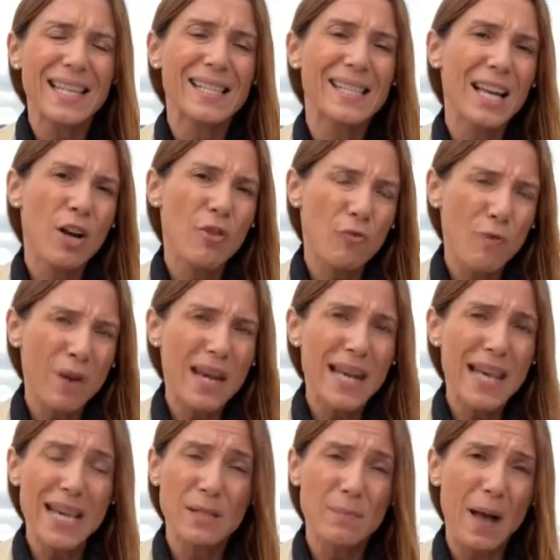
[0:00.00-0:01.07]
this
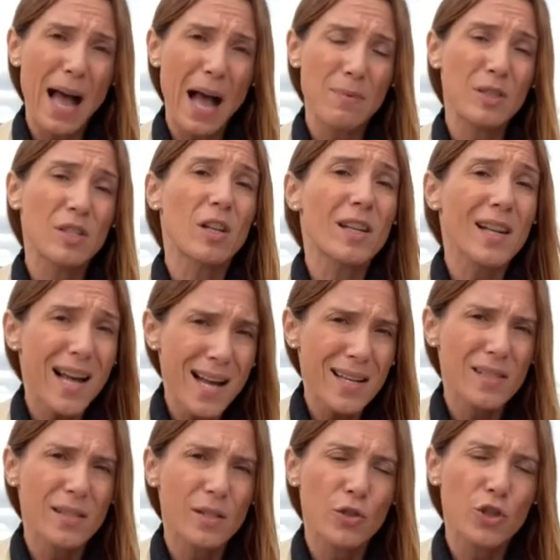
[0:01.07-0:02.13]
really as perhaps the
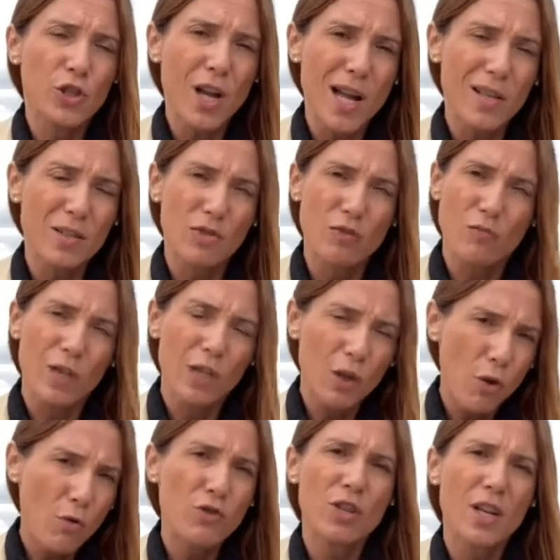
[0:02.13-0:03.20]
last chance to
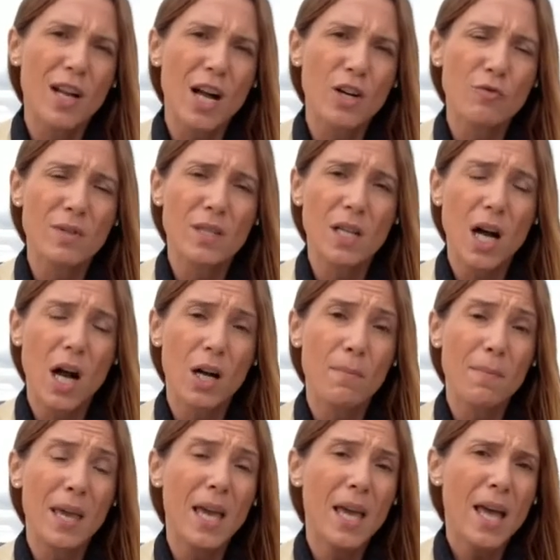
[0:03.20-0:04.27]
relaunch the country's
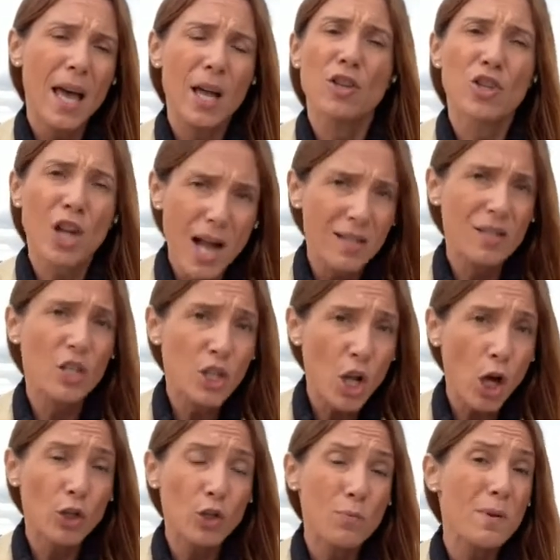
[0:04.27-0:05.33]
economy, a chance
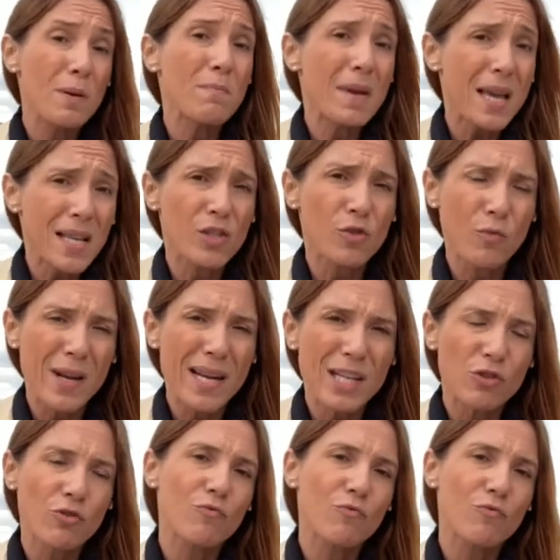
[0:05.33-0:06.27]
not to be missed, really,